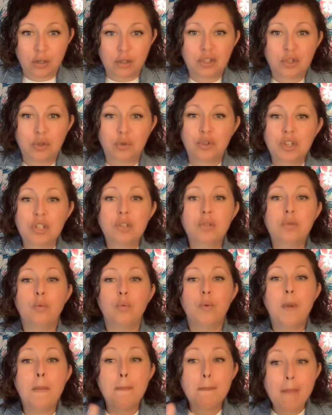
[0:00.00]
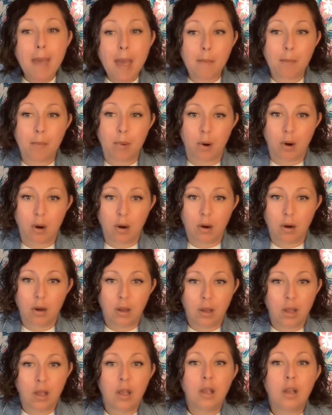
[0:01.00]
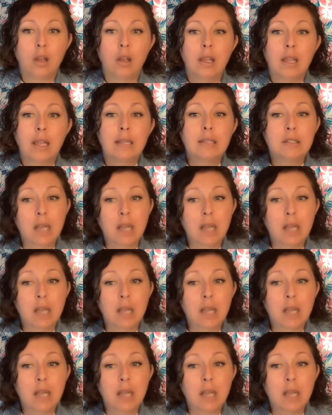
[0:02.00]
So just remember, it